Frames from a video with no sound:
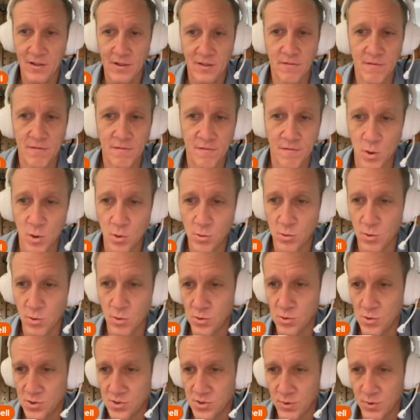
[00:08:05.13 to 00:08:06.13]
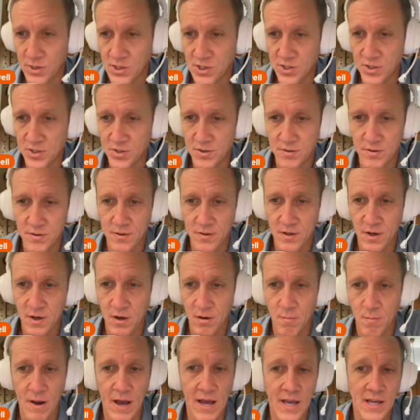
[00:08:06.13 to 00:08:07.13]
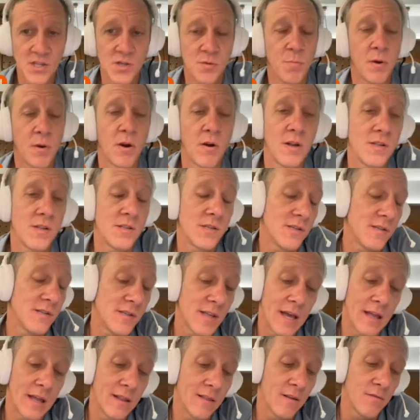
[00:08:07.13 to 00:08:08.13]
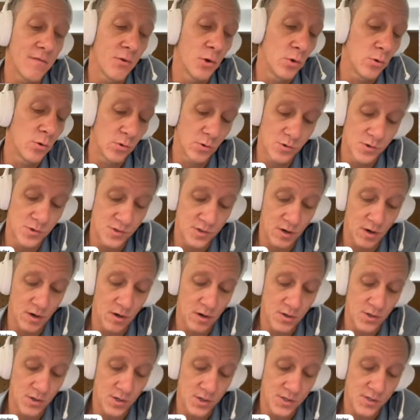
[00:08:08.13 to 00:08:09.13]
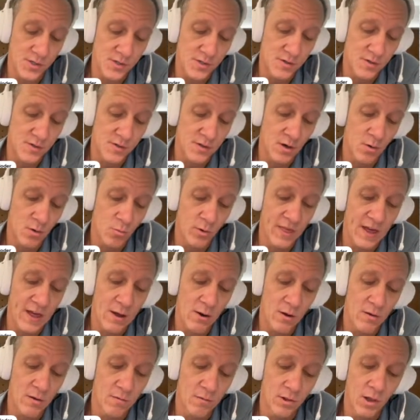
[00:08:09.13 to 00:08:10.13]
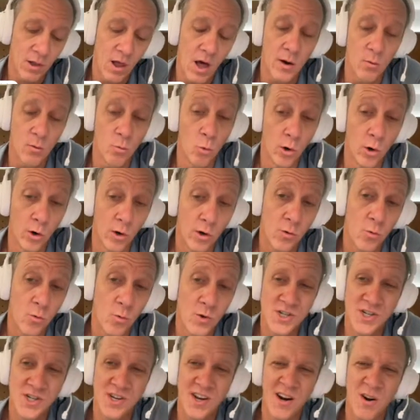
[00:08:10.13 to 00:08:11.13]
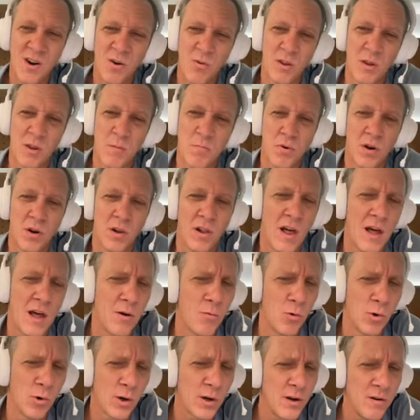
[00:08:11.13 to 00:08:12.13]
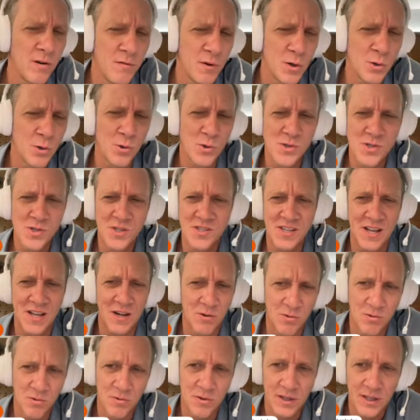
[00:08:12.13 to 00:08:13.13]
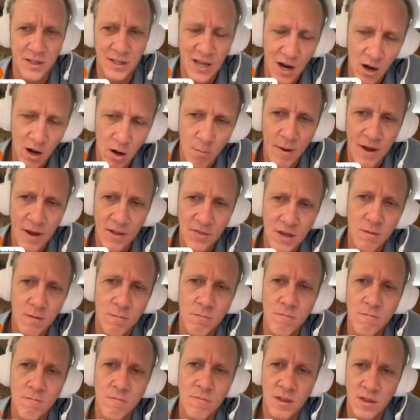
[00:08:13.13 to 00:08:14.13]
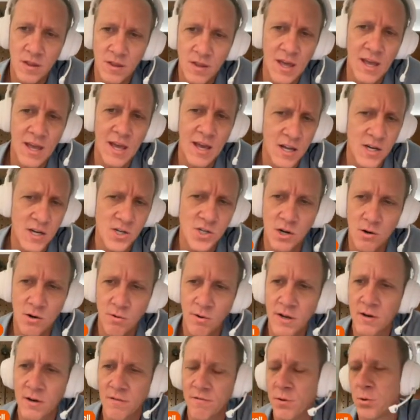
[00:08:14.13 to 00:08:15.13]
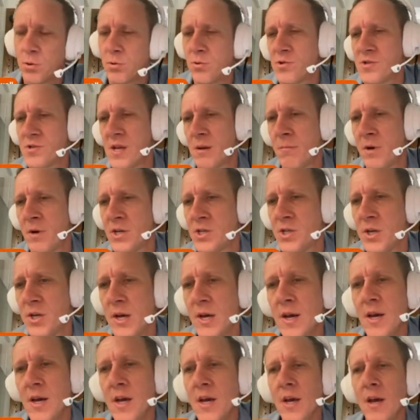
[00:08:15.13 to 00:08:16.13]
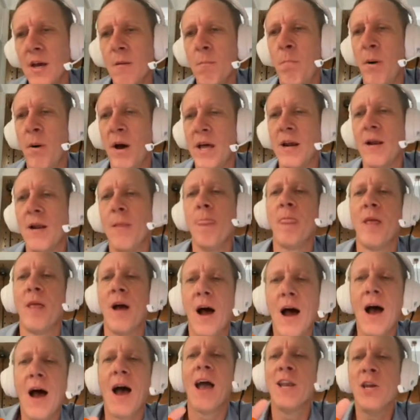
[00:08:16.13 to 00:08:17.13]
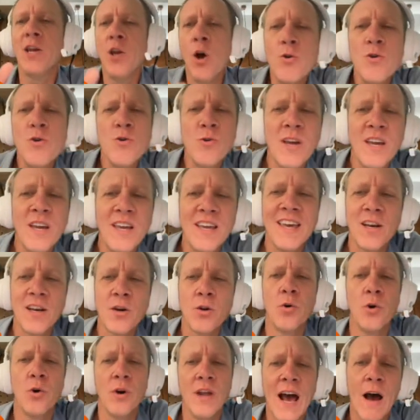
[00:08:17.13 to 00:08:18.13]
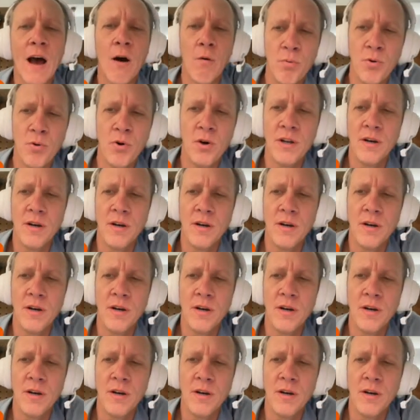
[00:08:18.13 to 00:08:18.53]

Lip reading: vocals, which, my experience is that the vocals are just, without a lot of work, which I don't really put a lot of work into vocals because I don't really care about them, the AI generated vocals that much. But I know you can get good output.